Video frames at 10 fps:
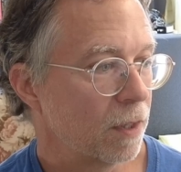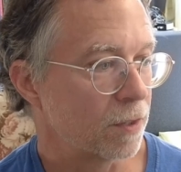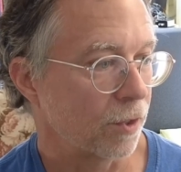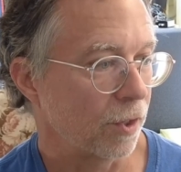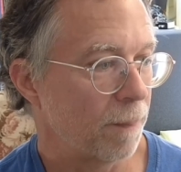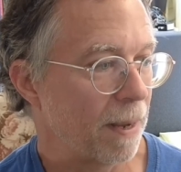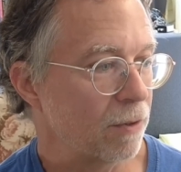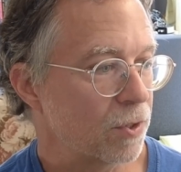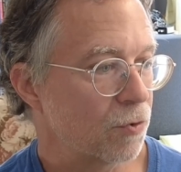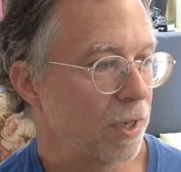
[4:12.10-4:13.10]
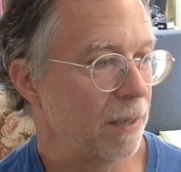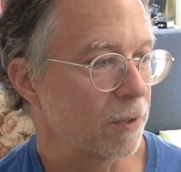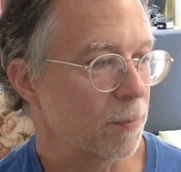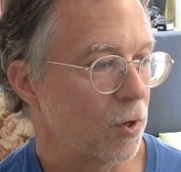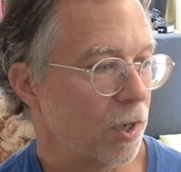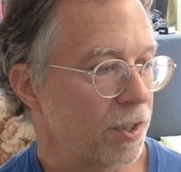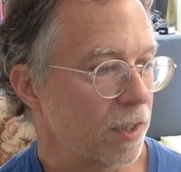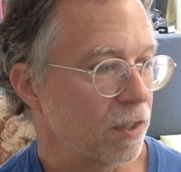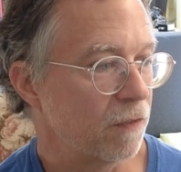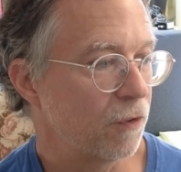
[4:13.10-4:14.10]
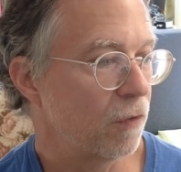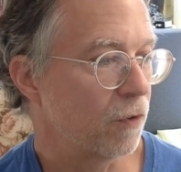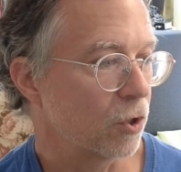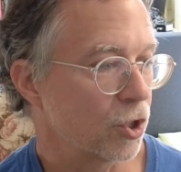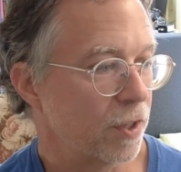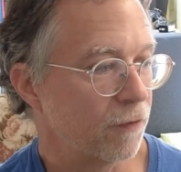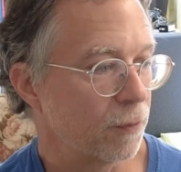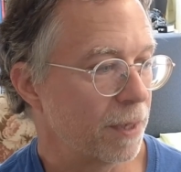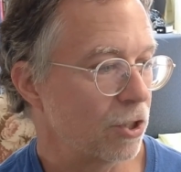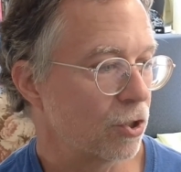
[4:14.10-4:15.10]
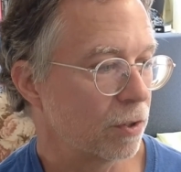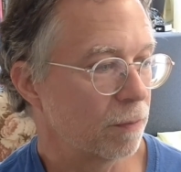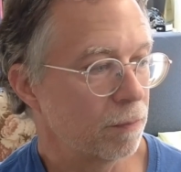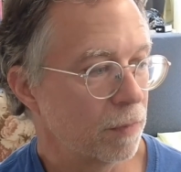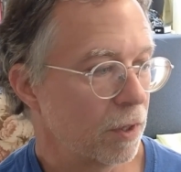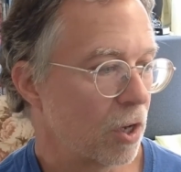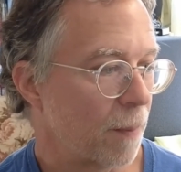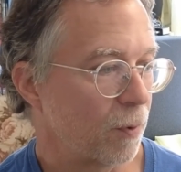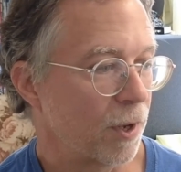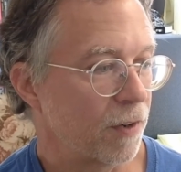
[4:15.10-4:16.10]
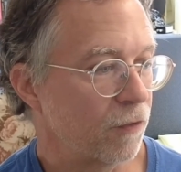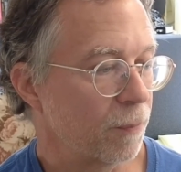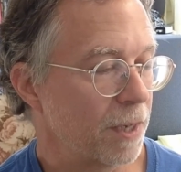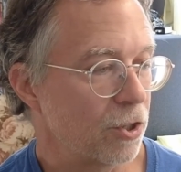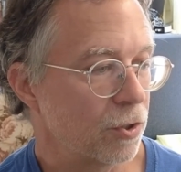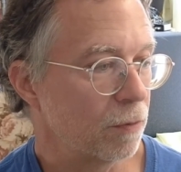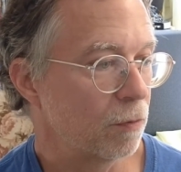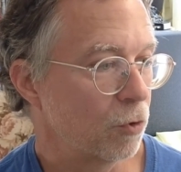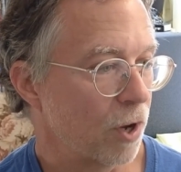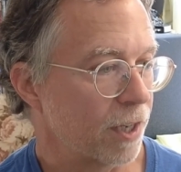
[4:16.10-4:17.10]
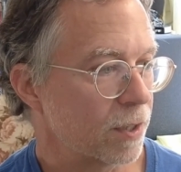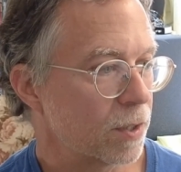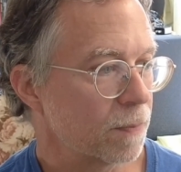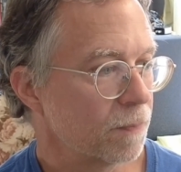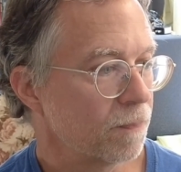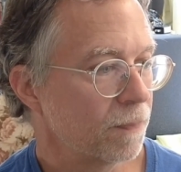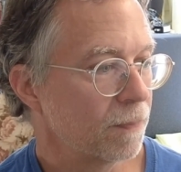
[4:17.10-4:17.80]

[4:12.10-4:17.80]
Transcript: There's a little about screen with some contact info, version information, copyright information, credits.